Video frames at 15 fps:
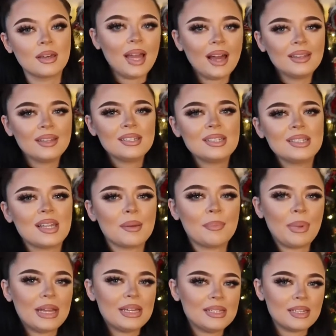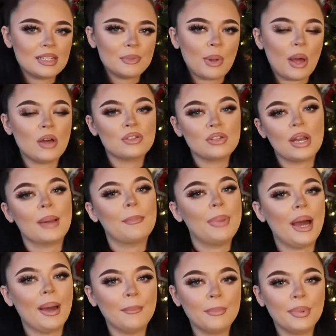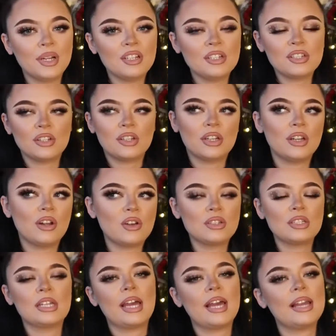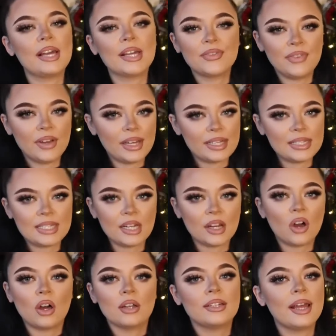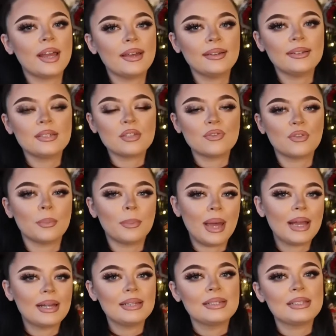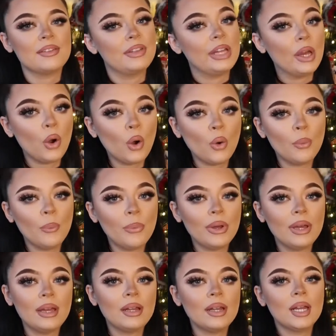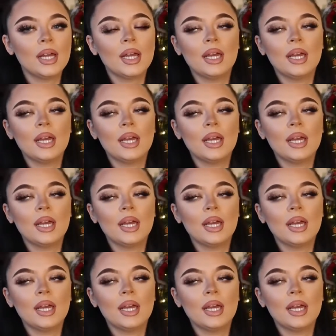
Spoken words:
And this is like basics, but also like Pampers, so you can also get like fake stick-on nails from Pennies if they open,